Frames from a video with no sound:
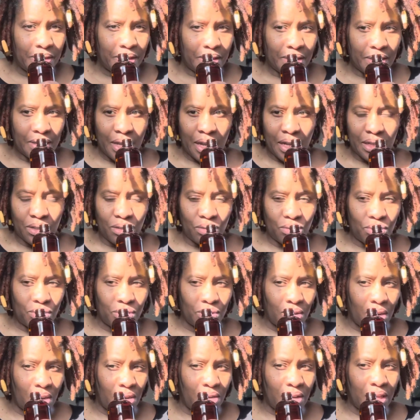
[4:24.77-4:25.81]
Not too
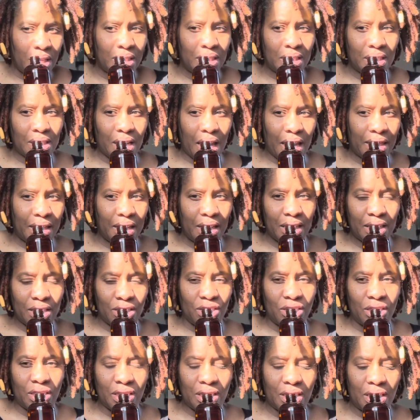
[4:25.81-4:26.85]
strong. I think it's
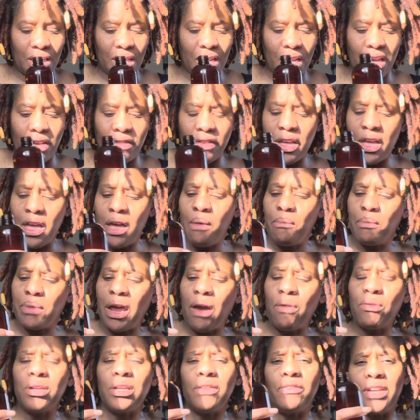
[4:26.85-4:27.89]
just enough, but I
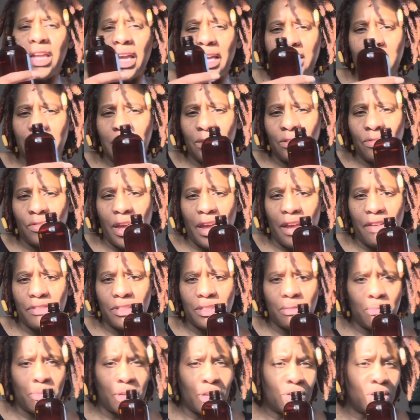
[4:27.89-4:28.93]
would have liked to have
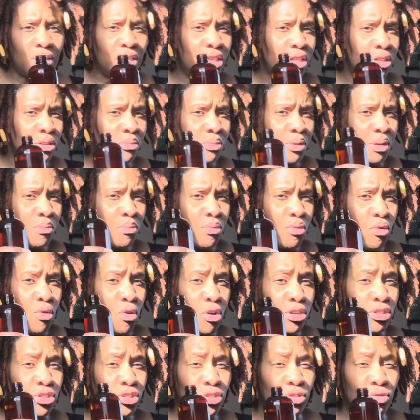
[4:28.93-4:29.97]
smelled a little bit more
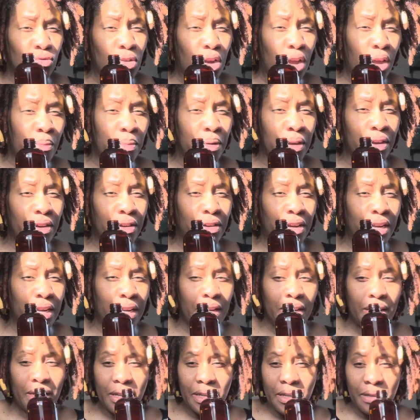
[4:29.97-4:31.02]
strawberry.
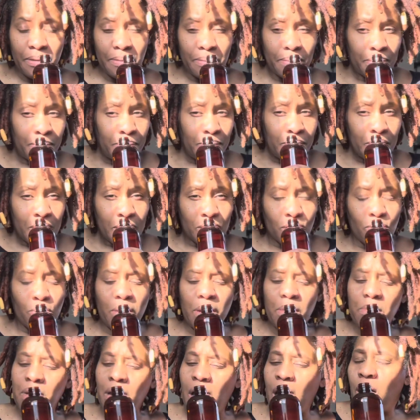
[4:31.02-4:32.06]
So
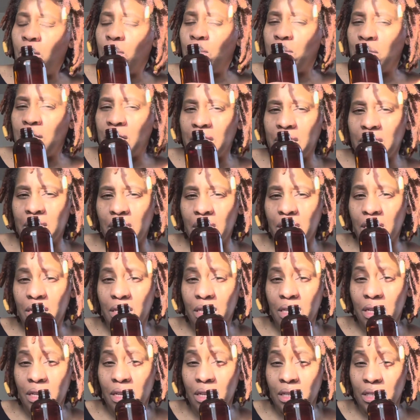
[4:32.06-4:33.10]
maybe I'll mix
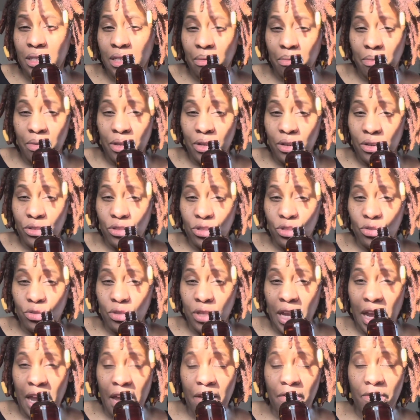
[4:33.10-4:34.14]
some of
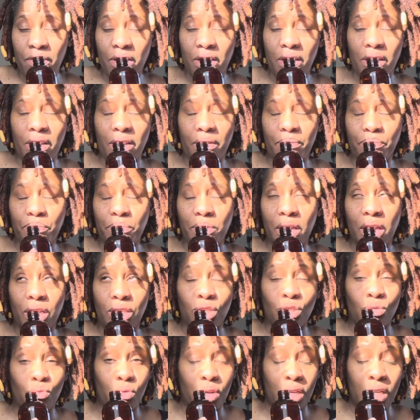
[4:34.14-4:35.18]
they have a
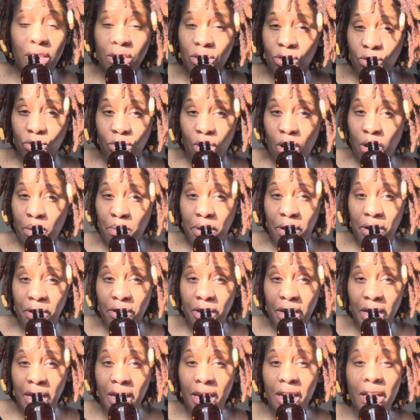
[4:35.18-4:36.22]
sweet
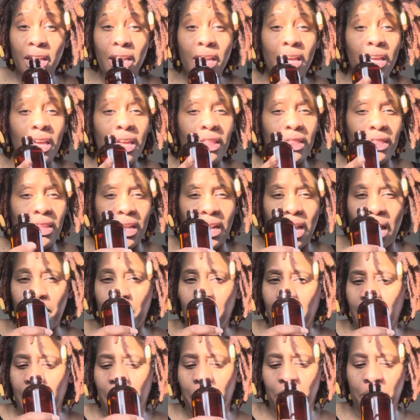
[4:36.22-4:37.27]
strawberry that I
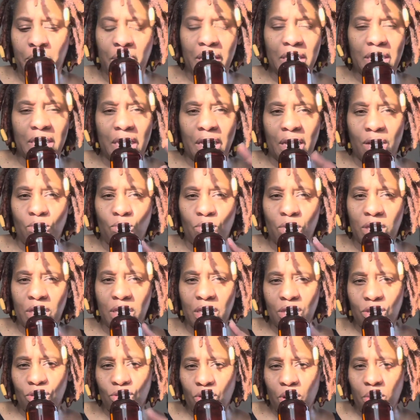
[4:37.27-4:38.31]
might mix in with
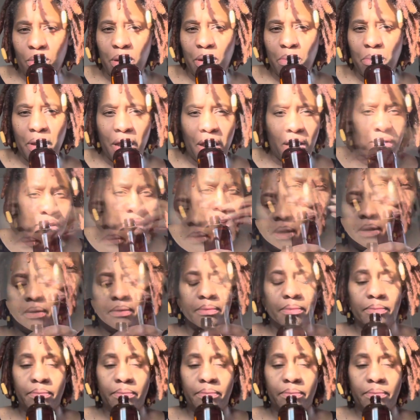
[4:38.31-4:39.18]
this strawberry pound cake.